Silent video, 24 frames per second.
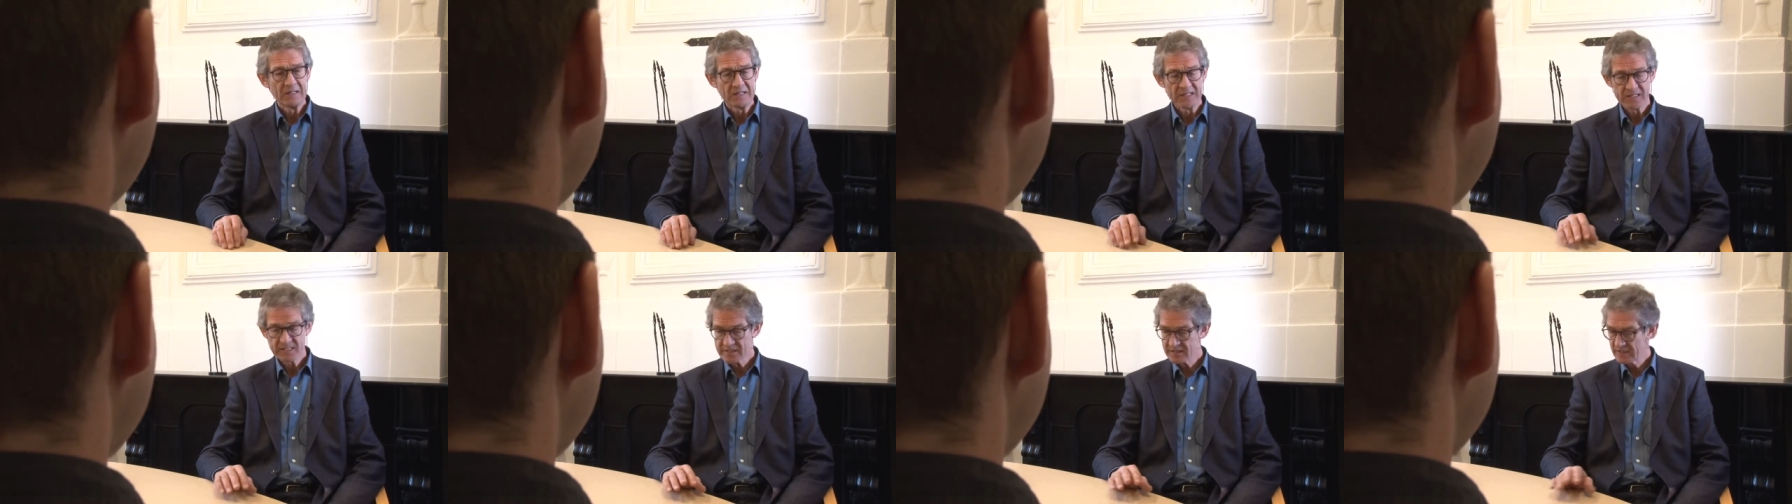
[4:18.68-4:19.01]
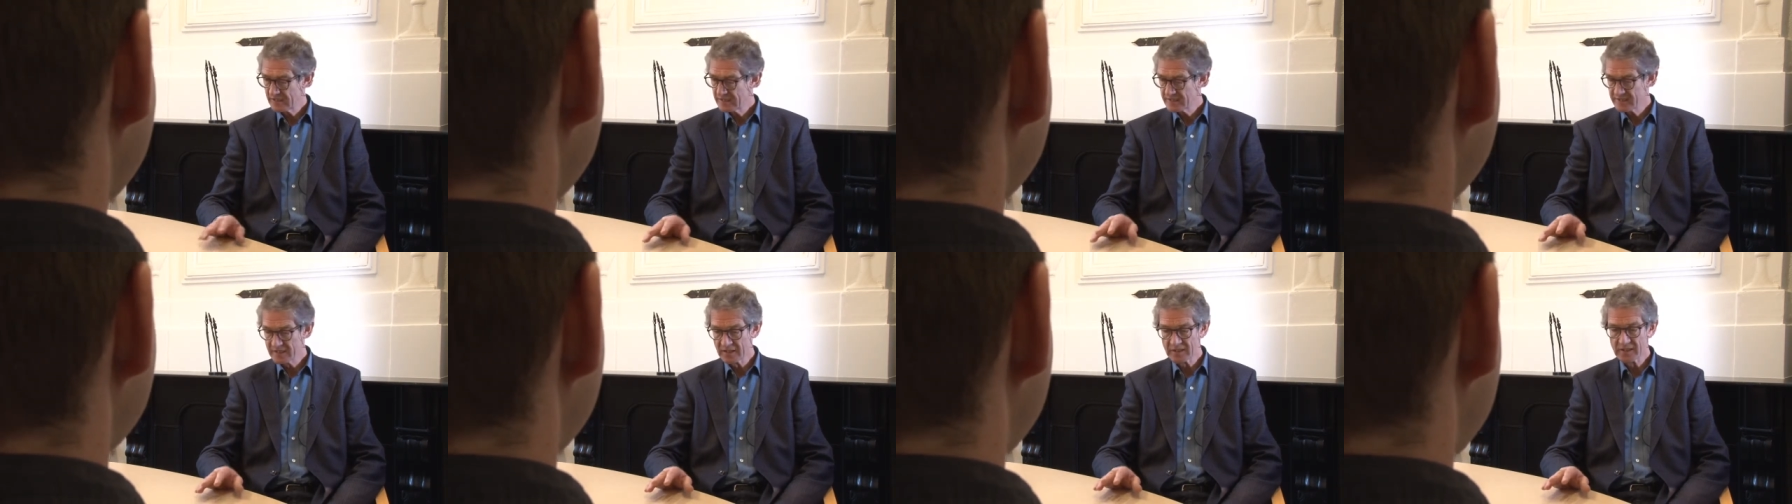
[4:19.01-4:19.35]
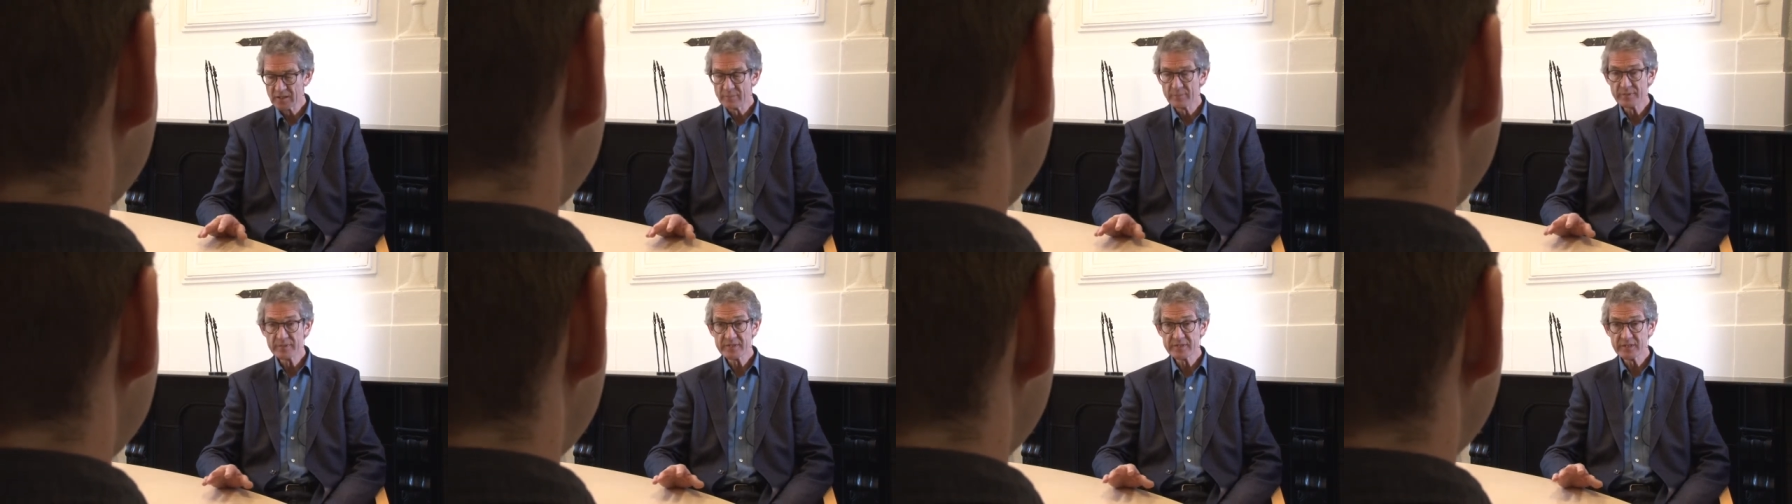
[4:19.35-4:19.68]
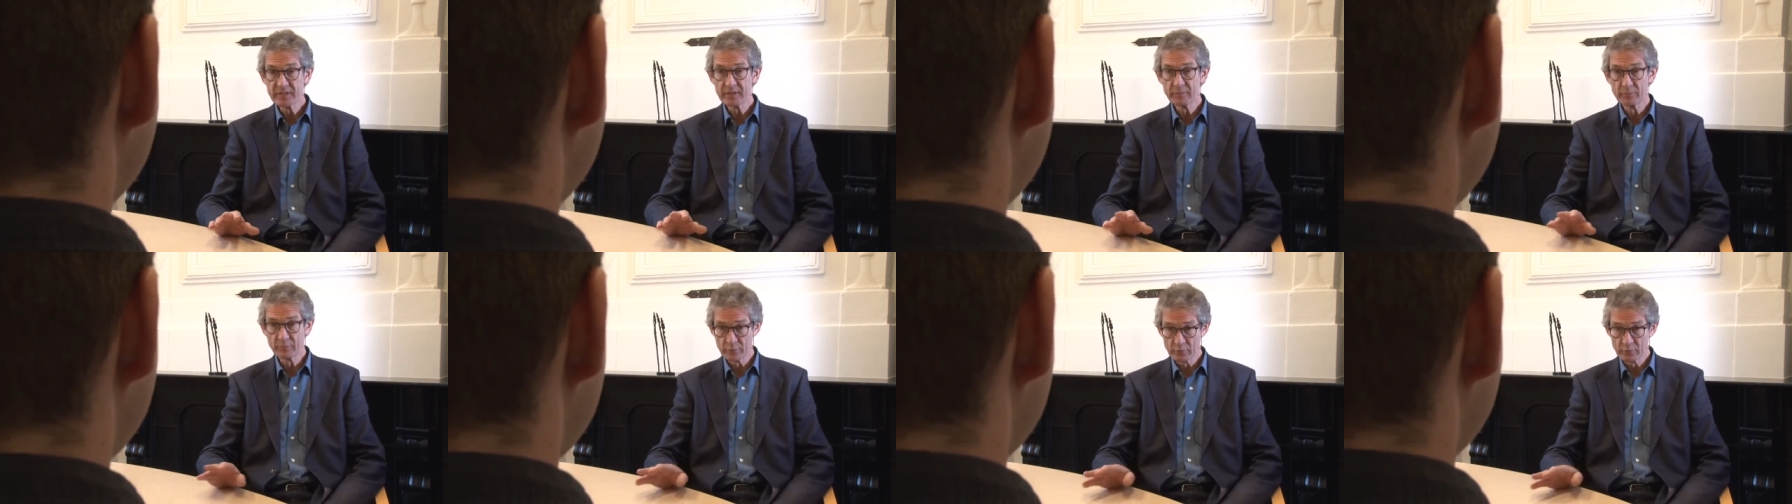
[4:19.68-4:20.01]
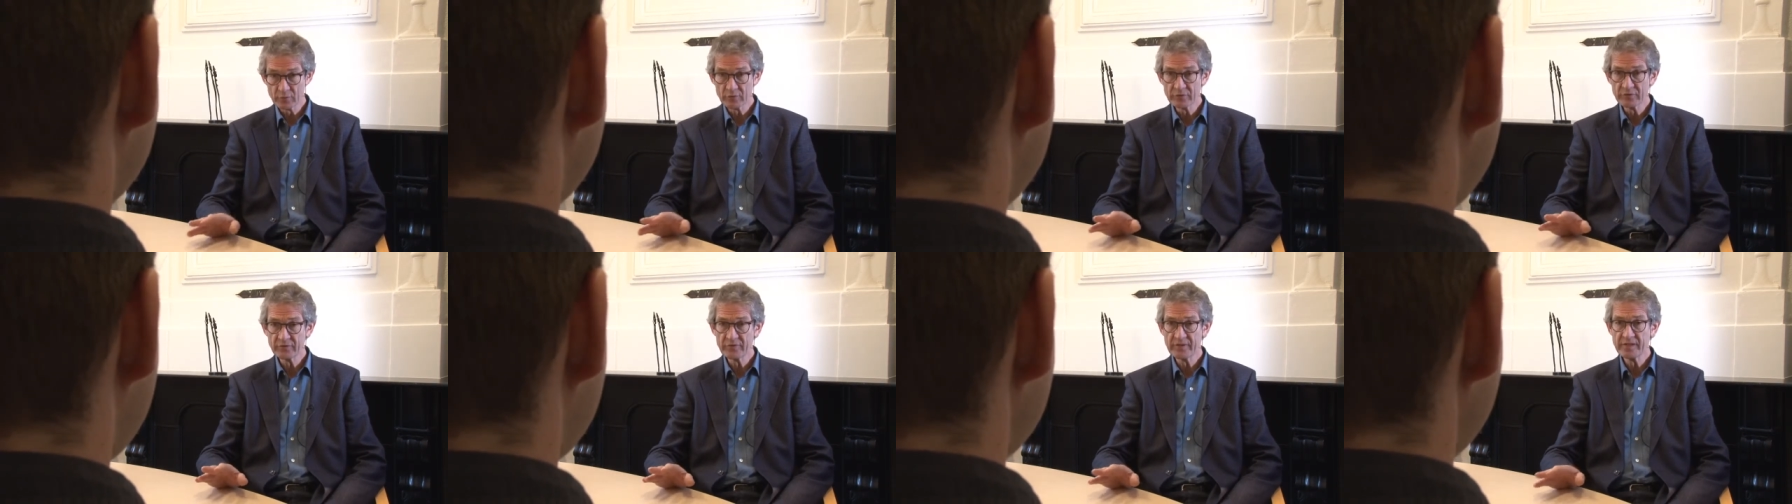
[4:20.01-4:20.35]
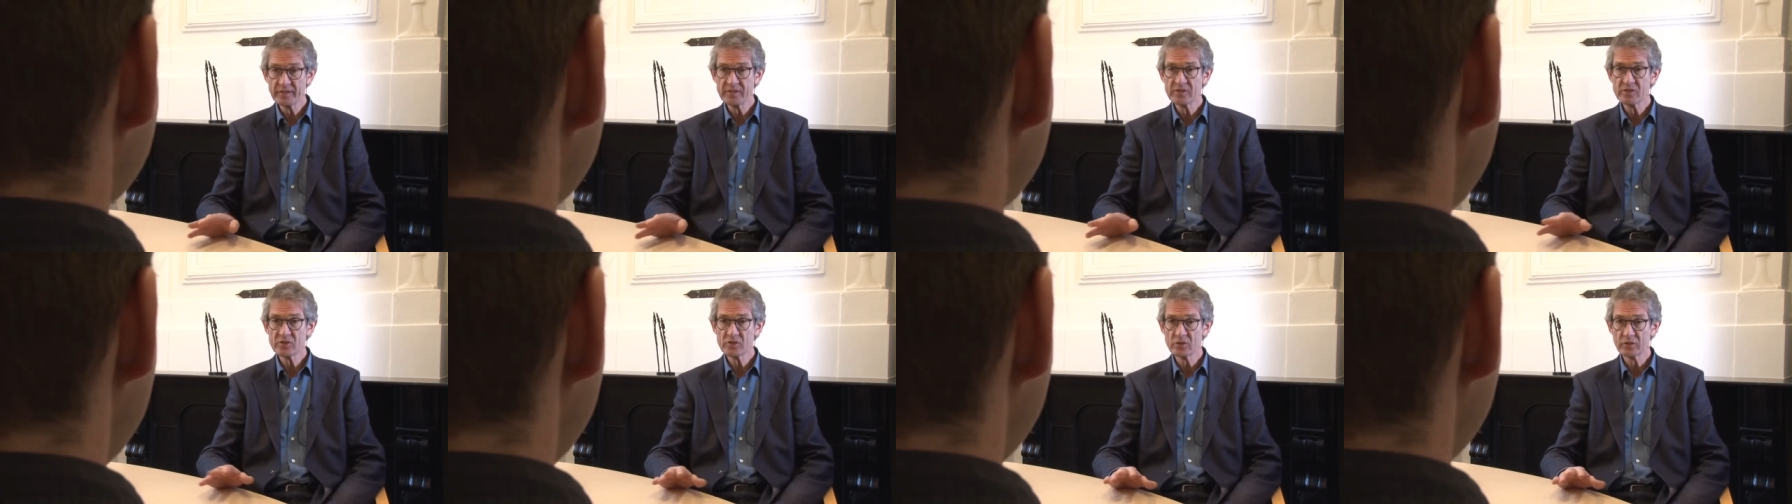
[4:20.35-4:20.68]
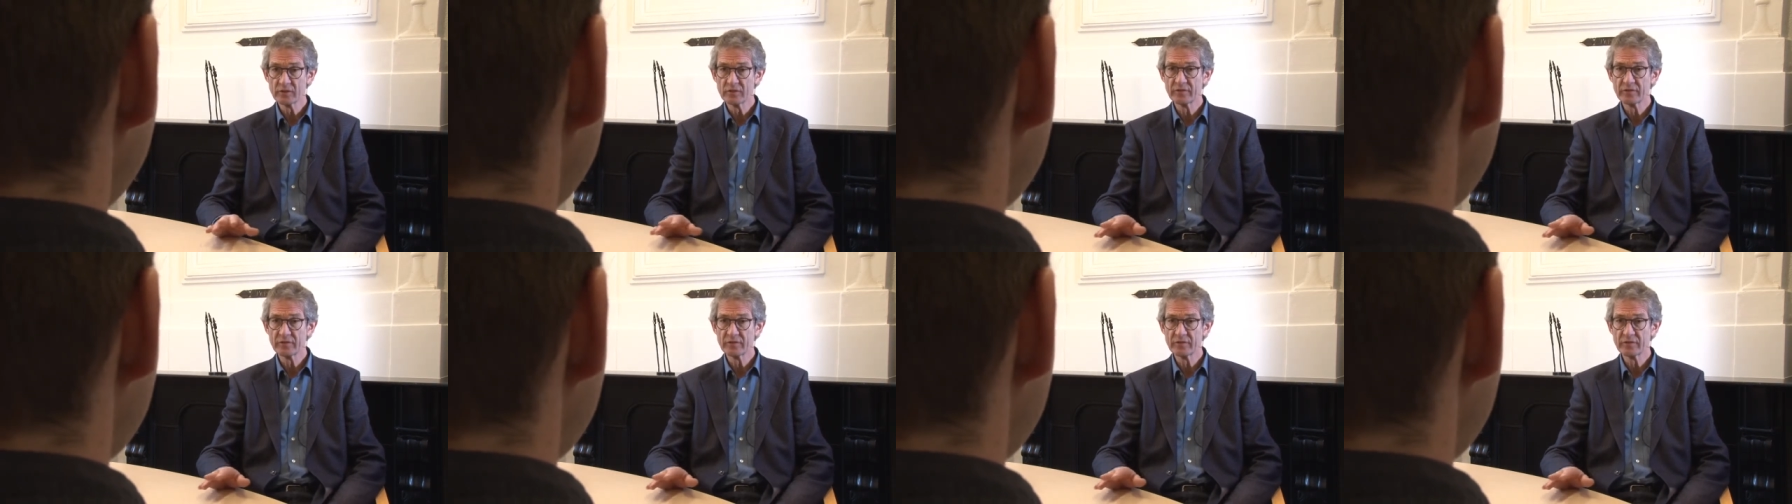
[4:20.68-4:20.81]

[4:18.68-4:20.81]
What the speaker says: It's encompassing a broad range